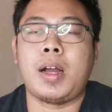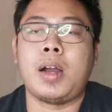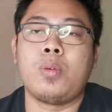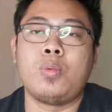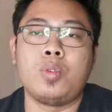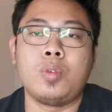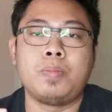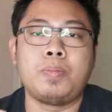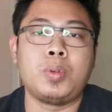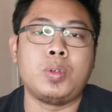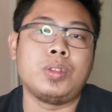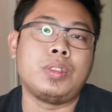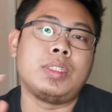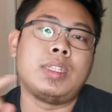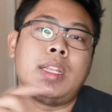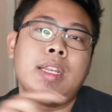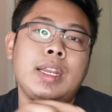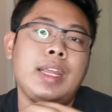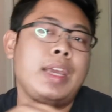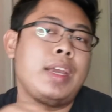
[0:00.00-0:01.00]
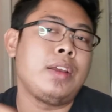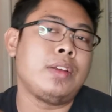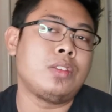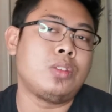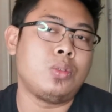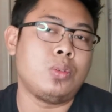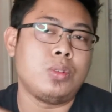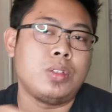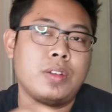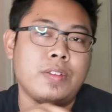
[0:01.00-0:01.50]
I will put the
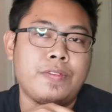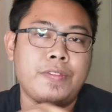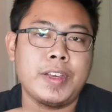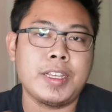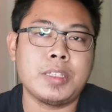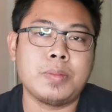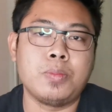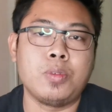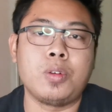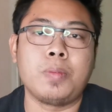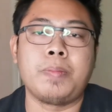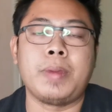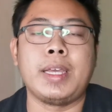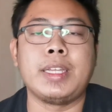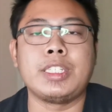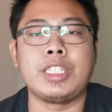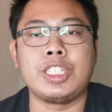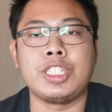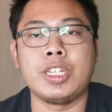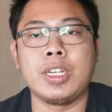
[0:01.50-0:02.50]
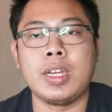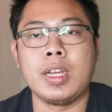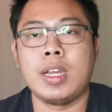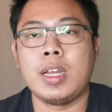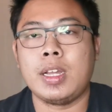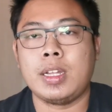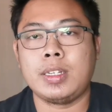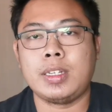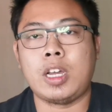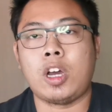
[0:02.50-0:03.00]
link to the Facebook page
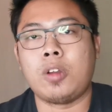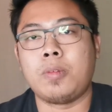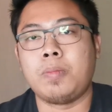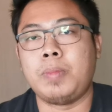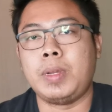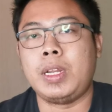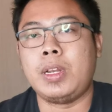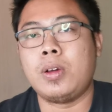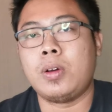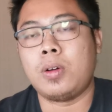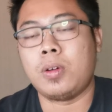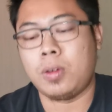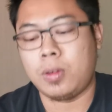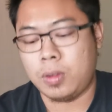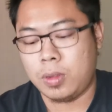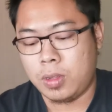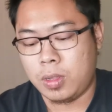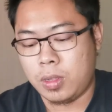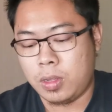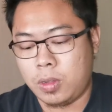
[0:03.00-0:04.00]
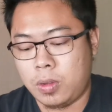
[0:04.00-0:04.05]
down below.